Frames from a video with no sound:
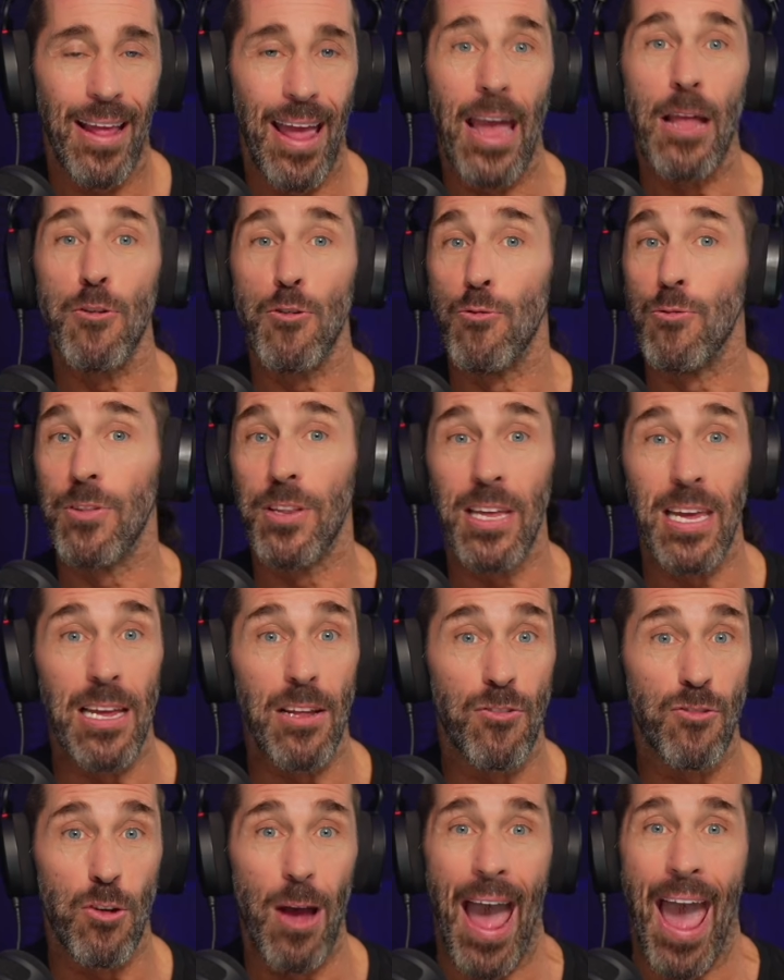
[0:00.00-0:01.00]
And you
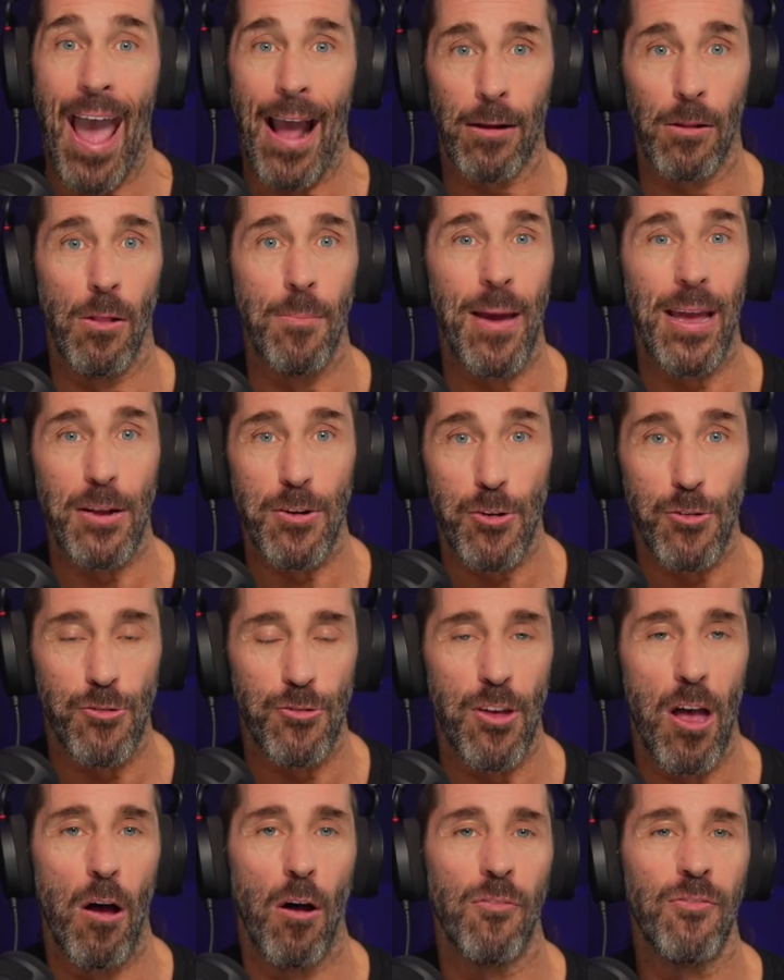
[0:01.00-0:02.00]
need to acclimate
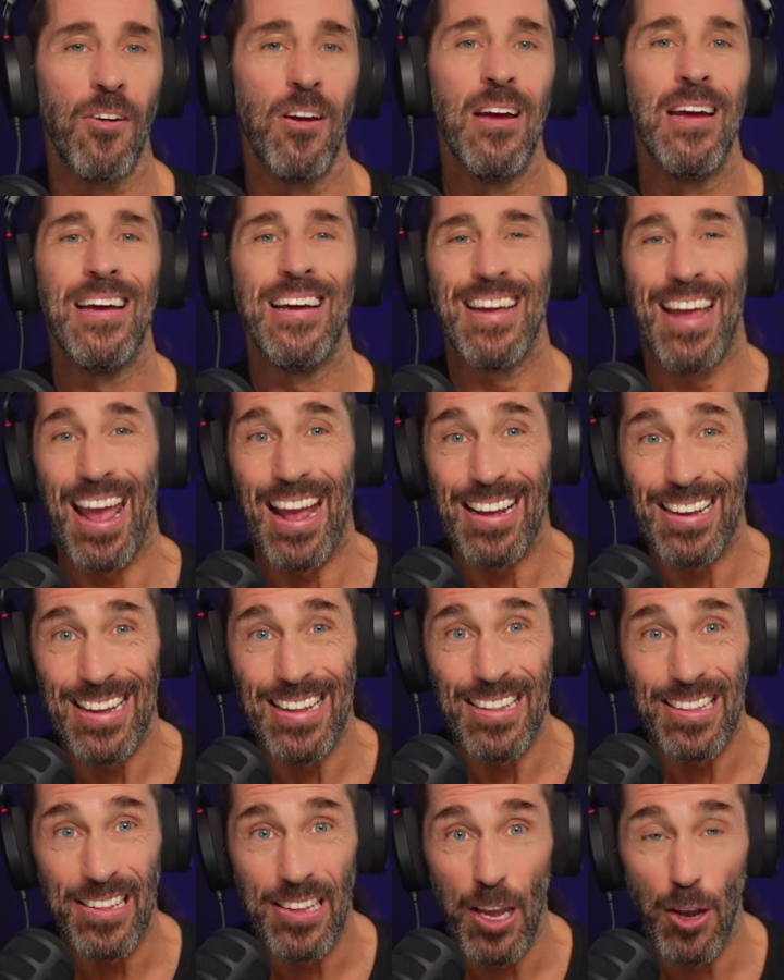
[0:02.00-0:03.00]
yourself and
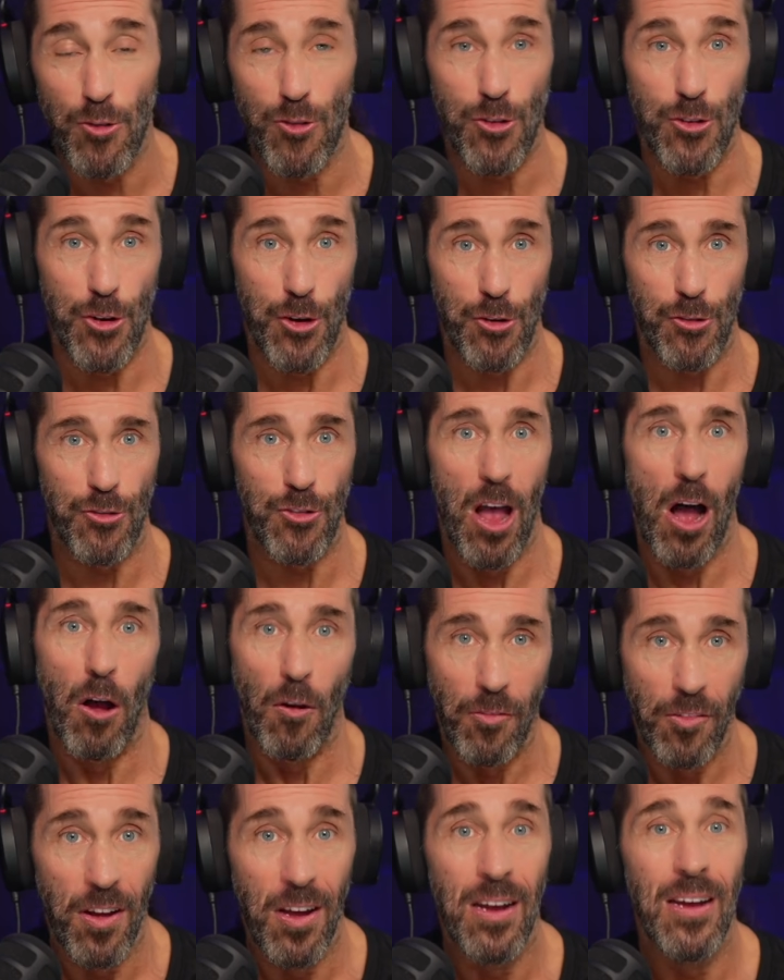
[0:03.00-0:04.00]
condition
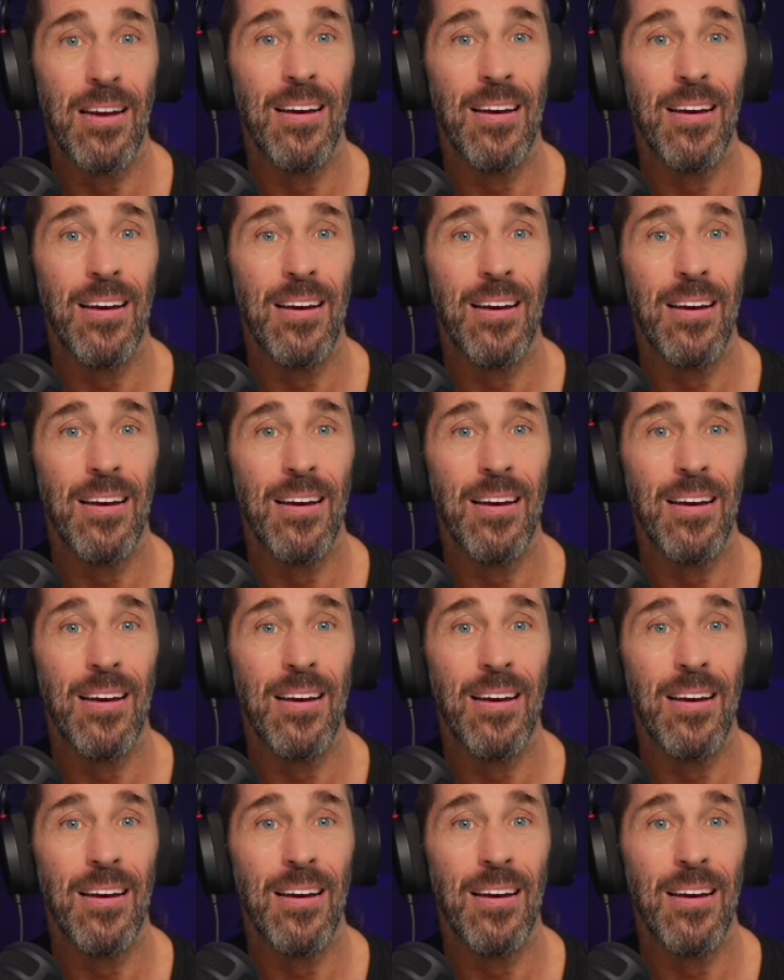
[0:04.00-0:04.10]
yourself.